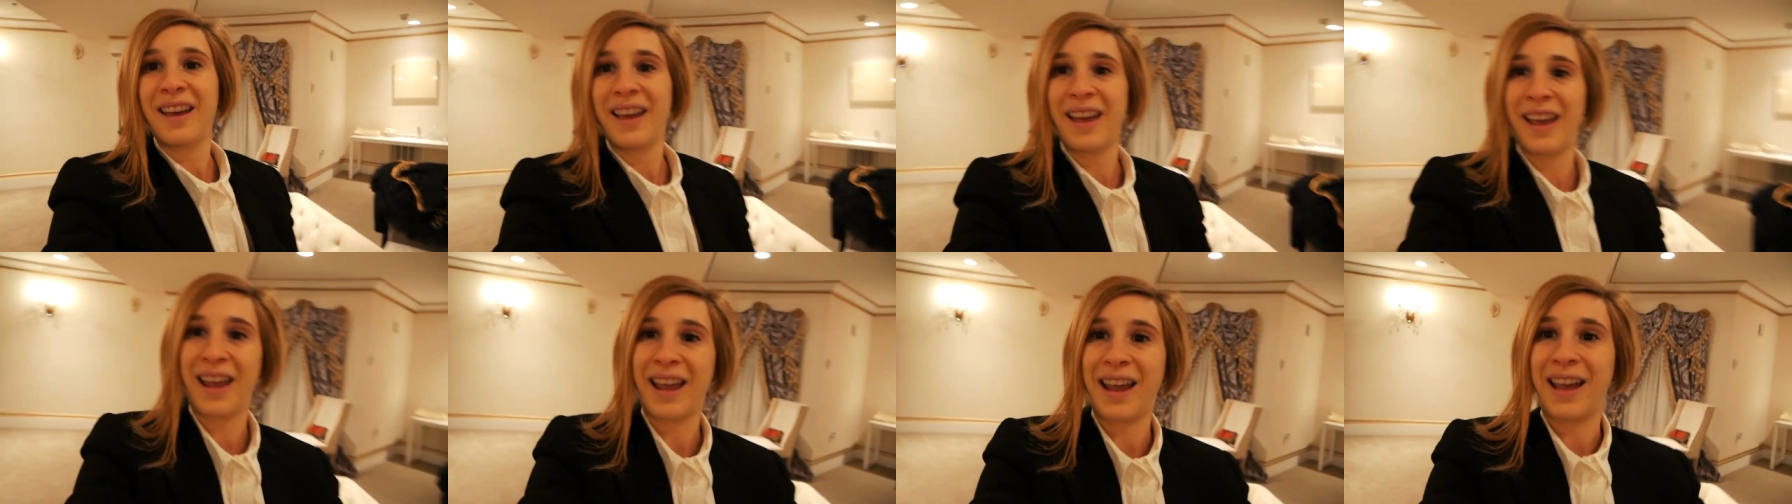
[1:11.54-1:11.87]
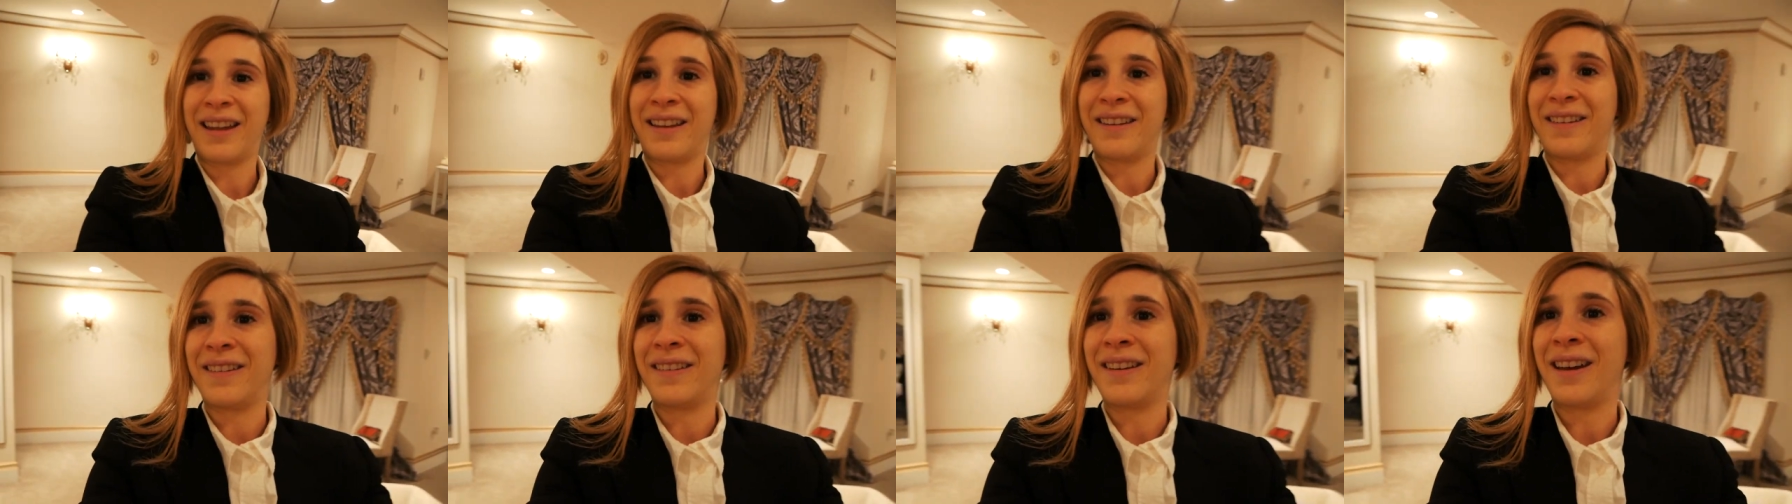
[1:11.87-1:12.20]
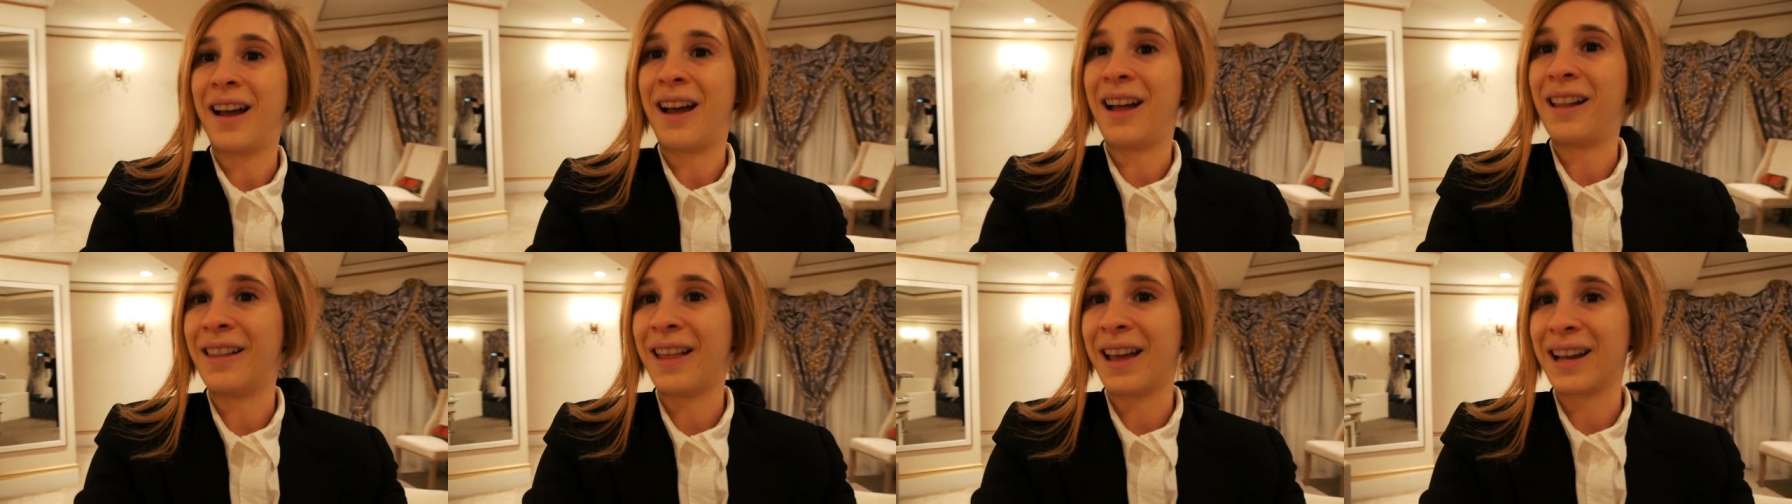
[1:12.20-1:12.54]
And
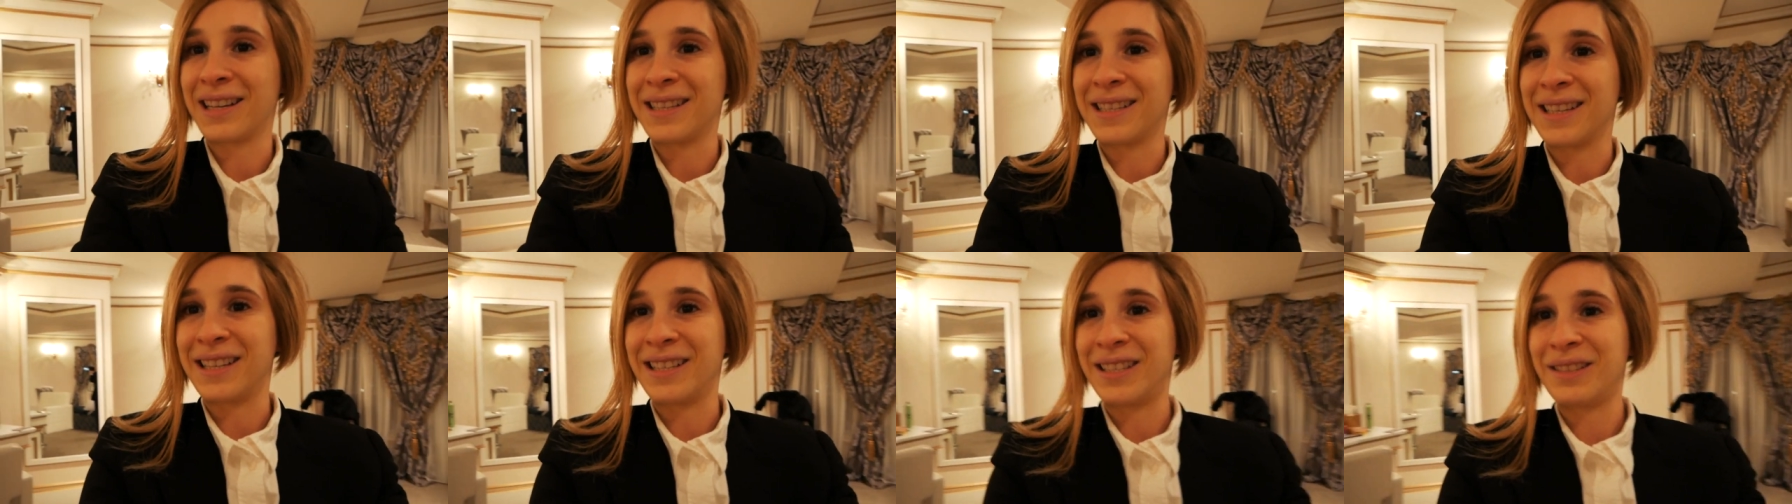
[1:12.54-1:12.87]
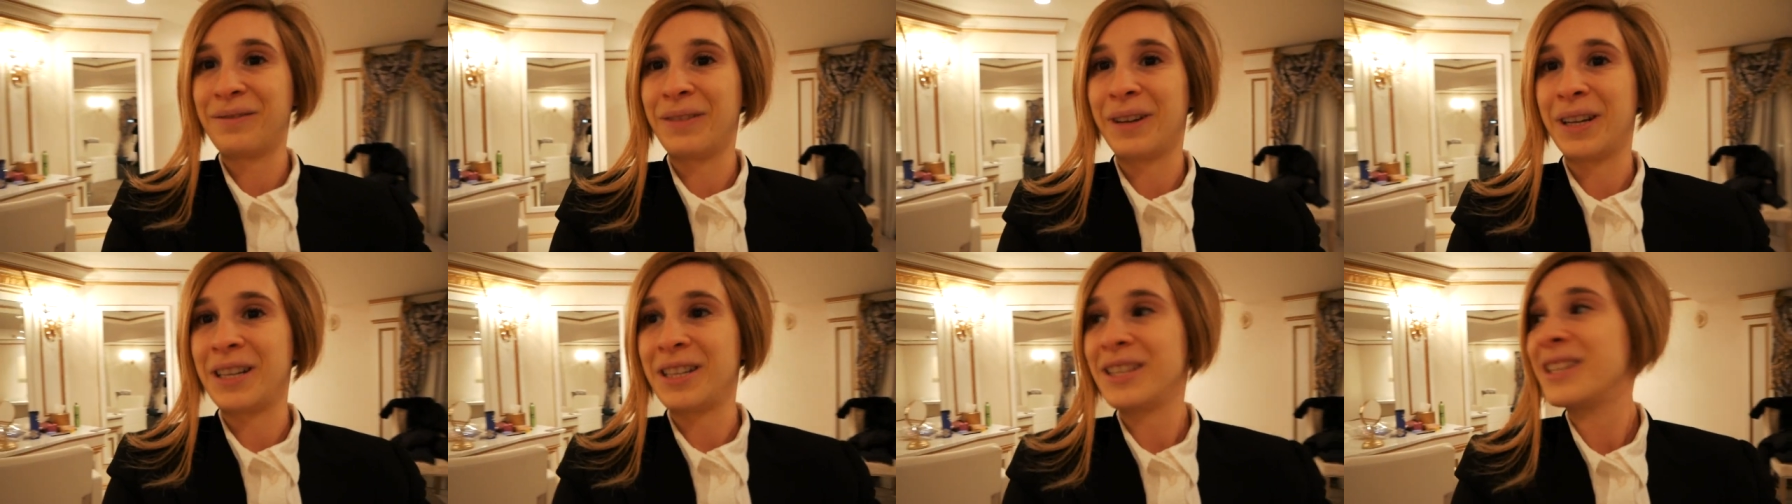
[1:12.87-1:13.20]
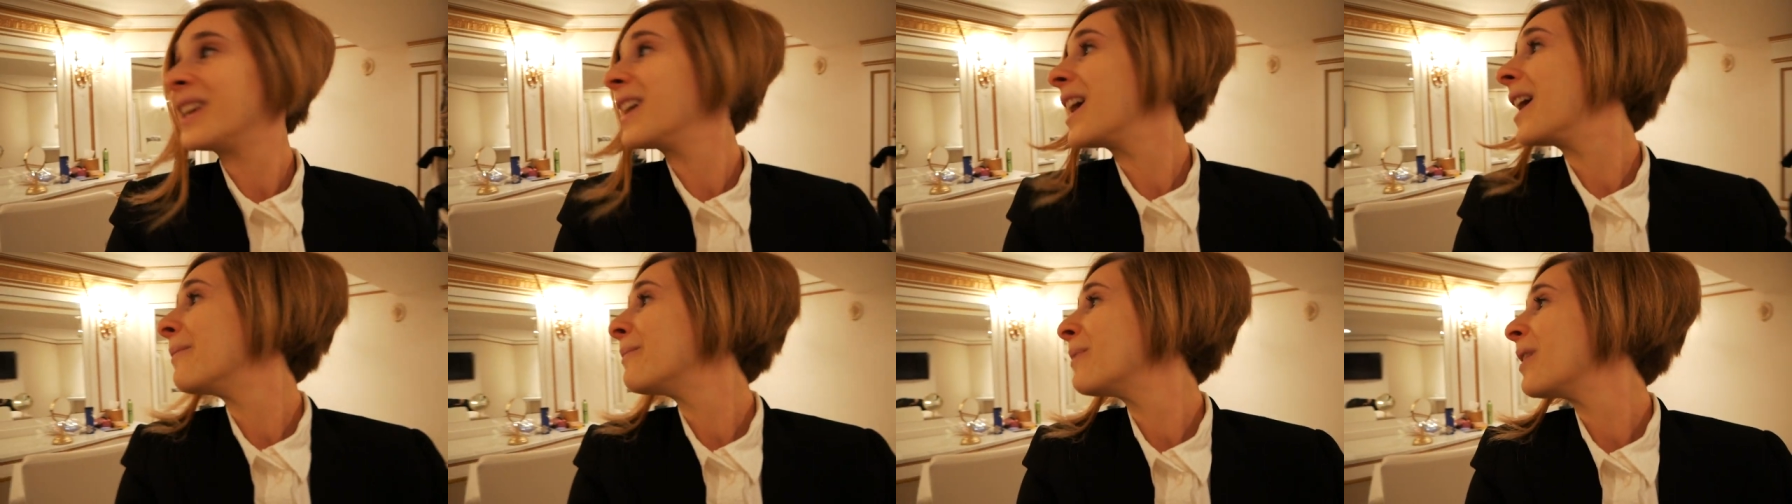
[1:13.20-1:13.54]
Alexa's
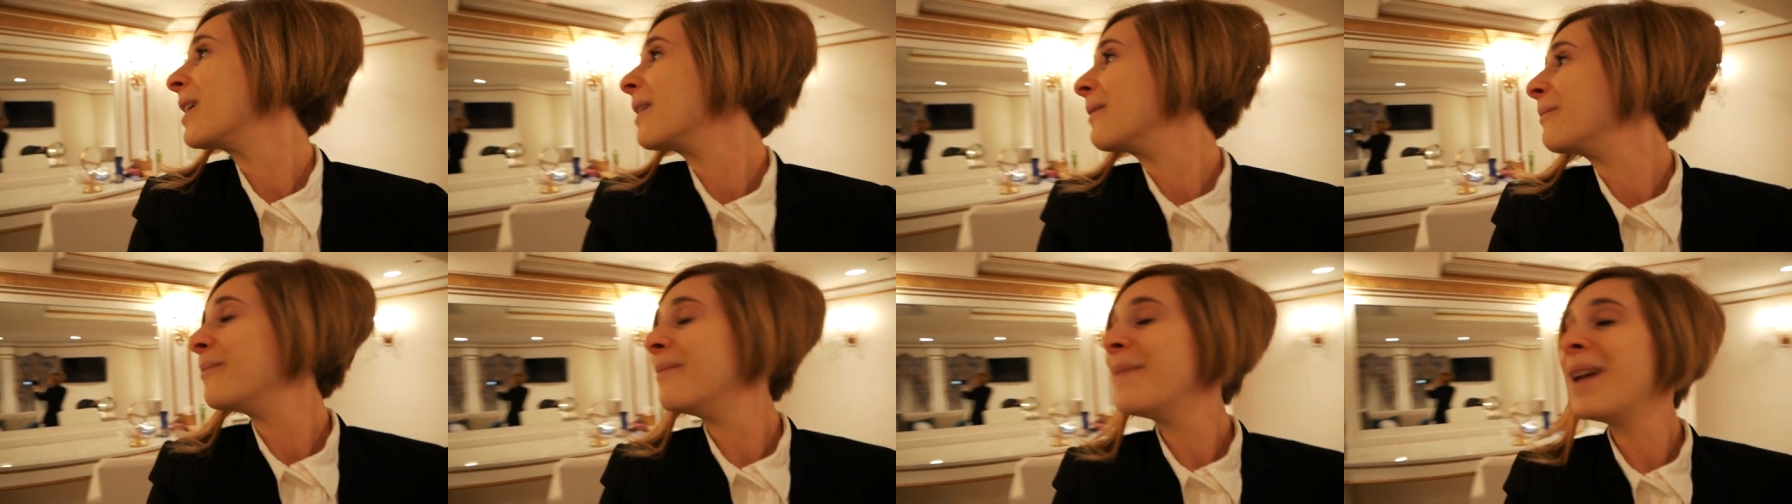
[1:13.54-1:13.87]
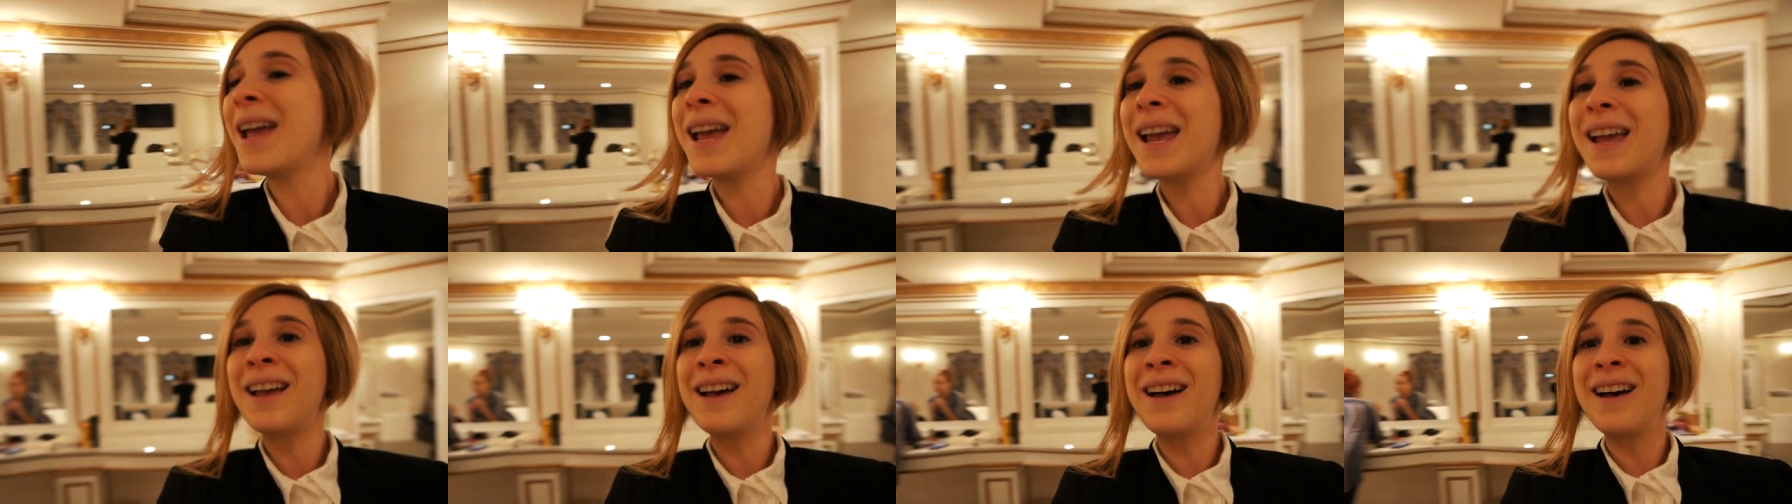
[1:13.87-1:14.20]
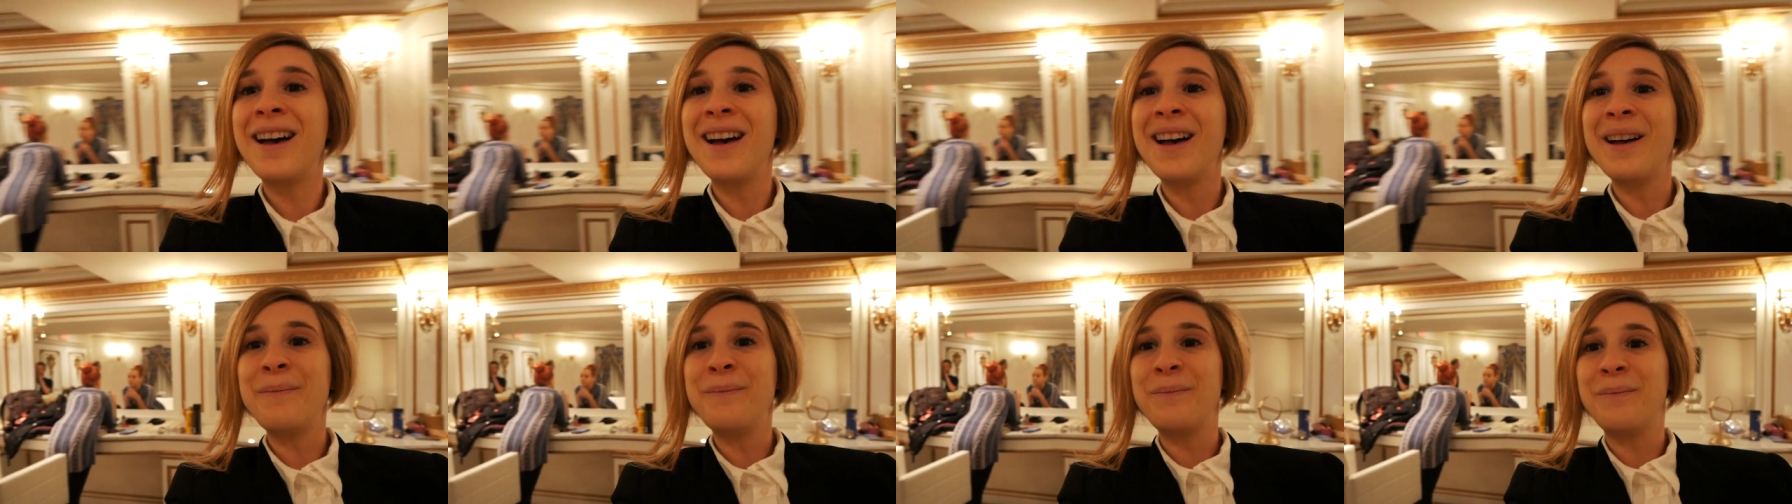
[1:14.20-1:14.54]
finishing up her
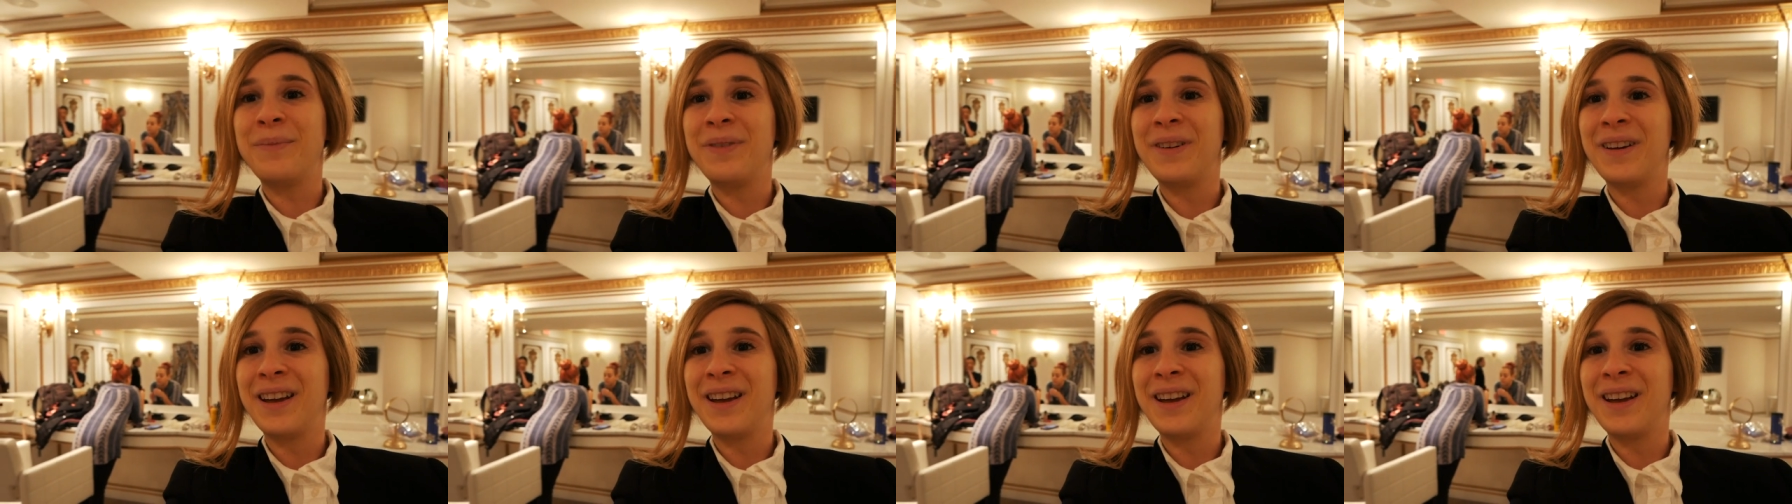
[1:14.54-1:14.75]
makeup.